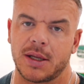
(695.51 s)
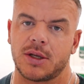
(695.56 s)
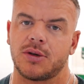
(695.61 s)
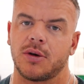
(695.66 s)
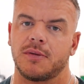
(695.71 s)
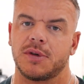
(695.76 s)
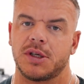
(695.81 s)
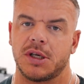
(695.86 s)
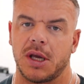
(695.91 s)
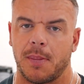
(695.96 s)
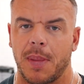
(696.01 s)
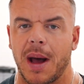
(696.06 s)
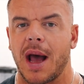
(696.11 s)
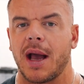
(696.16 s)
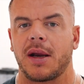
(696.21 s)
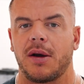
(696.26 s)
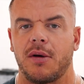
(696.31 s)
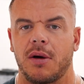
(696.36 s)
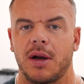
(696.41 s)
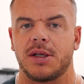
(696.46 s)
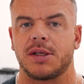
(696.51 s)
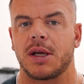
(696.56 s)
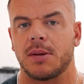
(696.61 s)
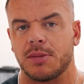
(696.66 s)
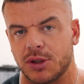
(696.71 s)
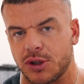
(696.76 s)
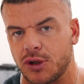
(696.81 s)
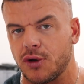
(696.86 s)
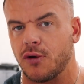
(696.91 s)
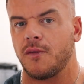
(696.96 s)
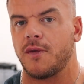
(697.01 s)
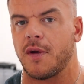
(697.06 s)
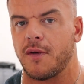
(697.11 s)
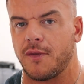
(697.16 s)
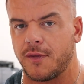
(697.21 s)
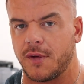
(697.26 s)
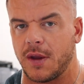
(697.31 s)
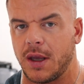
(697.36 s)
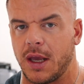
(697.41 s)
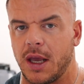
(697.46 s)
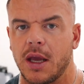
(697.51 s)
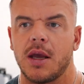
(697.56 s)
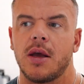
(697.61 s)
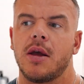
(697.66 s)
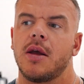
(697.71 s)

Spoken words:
so obviously a packet of rice comes 250.